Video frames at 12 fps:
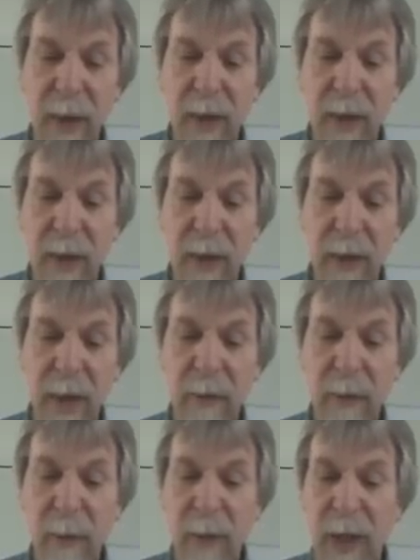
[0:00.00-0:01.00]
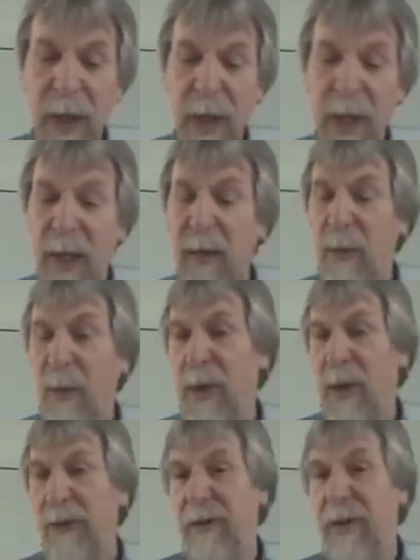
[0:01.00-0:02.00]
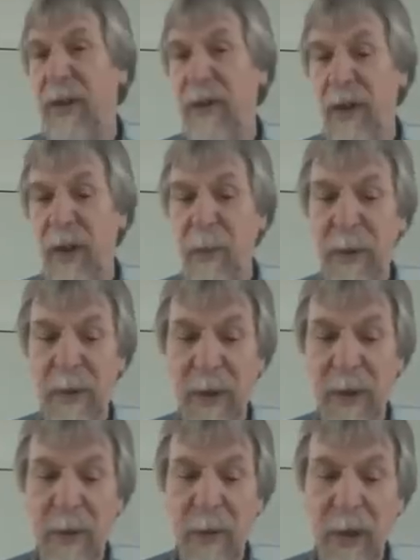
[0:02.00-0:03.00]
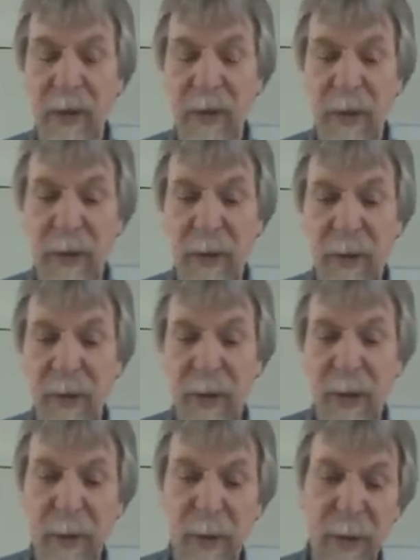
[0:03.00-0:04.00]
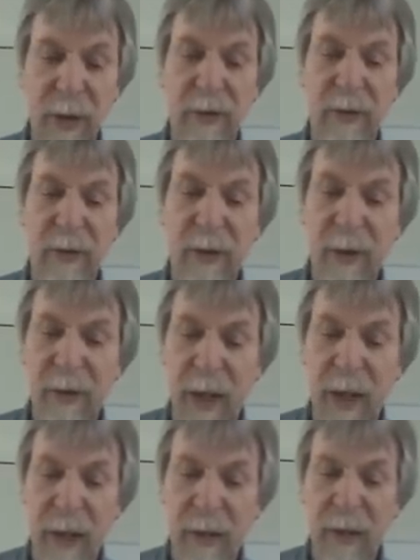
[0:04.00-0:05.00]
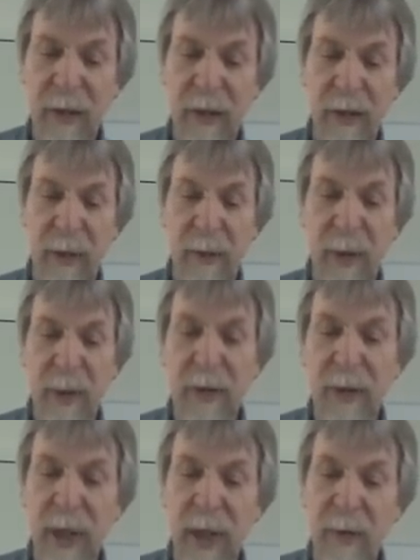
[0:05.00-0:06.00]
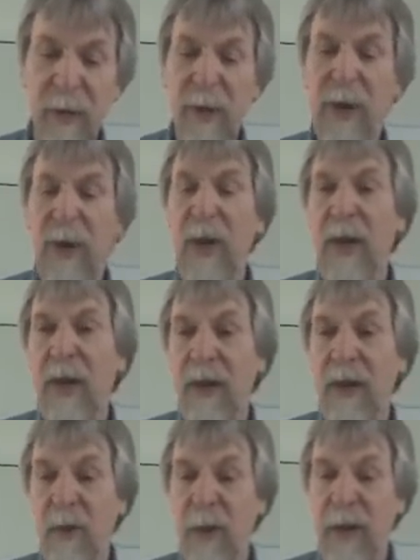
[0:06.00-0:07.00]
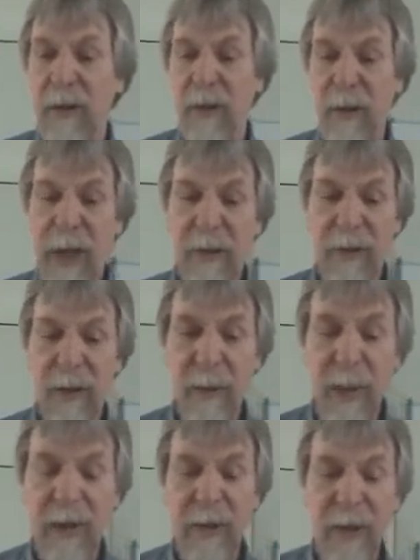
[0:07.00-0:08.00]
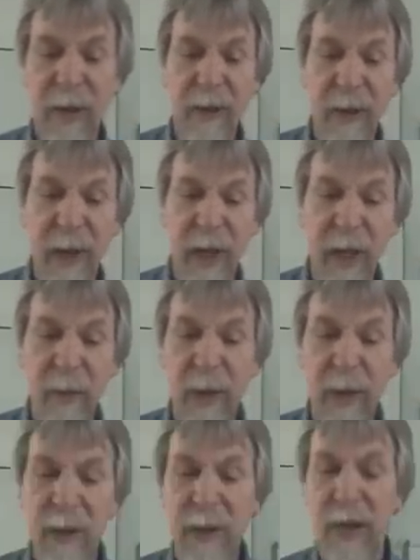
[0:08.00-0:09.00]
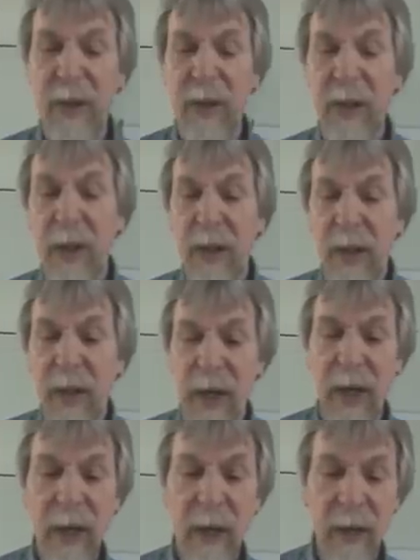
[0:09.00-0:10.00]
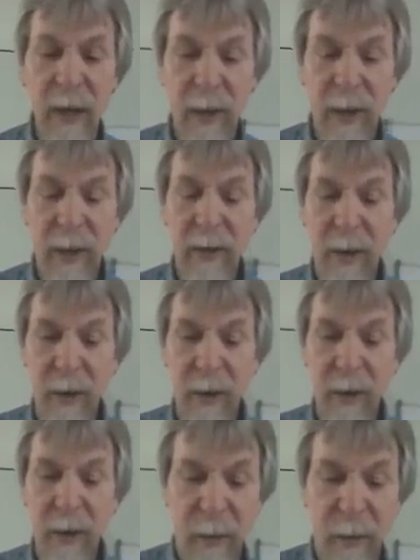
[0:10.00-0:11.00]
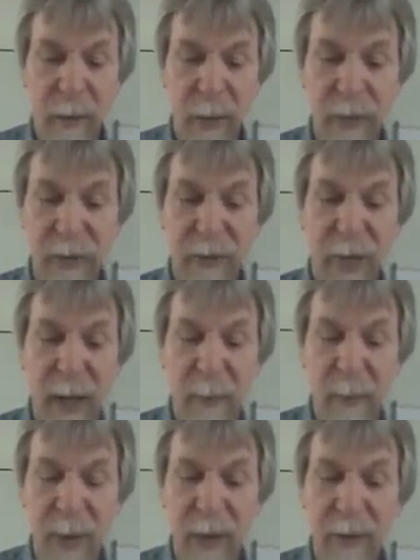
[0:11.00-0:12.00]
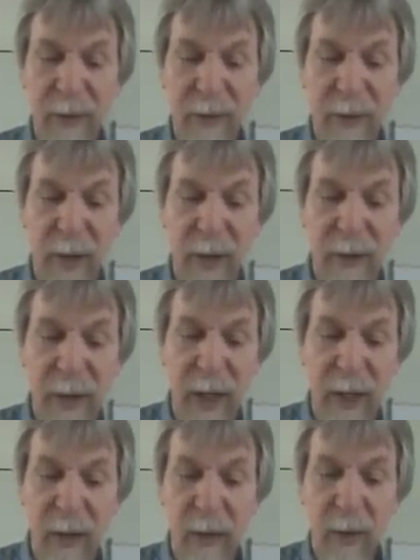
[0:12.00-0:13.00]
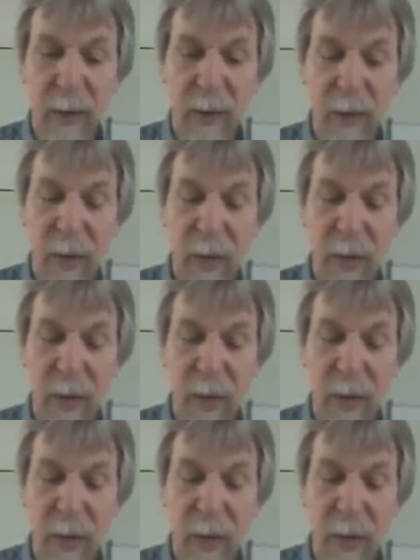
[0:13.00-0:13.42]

FMEA works in the opposite direction, so therefore it starts at the component level and tries to estimate their reliability, and therefore the first step is then to